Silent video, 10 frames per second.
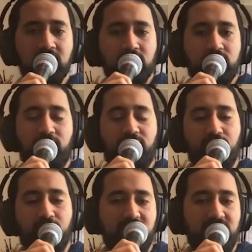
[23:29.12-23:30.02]
So for
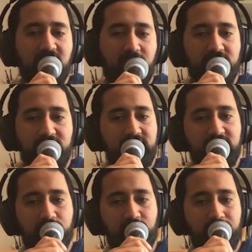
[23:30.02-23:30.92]
me, I mean,
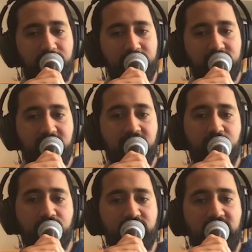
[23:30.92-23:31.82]
just when people say
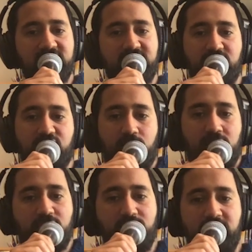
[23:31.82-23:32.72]
Indo jazz, I just
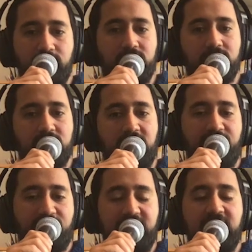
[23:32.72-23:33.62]
wanted to be able to, I
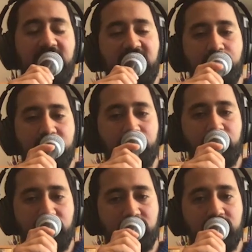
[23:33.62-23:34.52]
feel like I'm in a
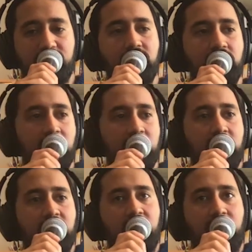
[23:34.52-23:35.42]
position
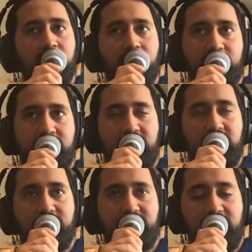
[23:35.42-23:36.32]
with the
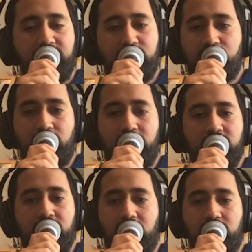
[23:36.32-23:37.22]
kind of vantage point
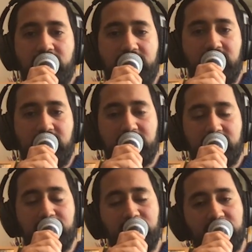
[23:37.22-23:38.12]
around Indian
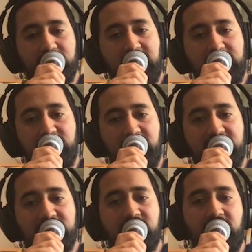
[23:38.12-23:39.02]
classical music and
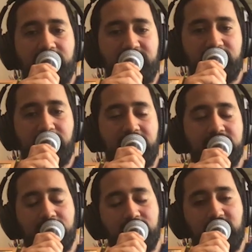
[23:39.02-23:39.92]
jazz, having spent mm.
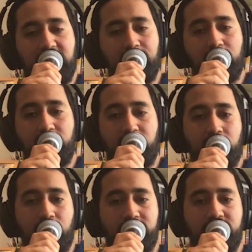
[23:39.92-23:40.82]
some time in
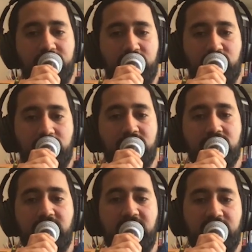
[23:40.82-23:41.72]
both
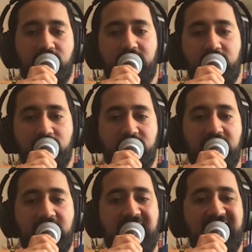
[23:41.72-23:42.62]
traditions, that I thought I could
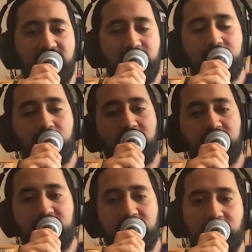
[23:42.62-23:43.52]
like add to the
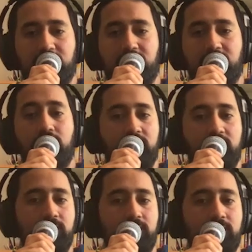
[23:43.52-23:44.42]
conversation around
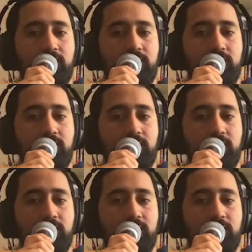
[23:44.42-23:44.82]
it.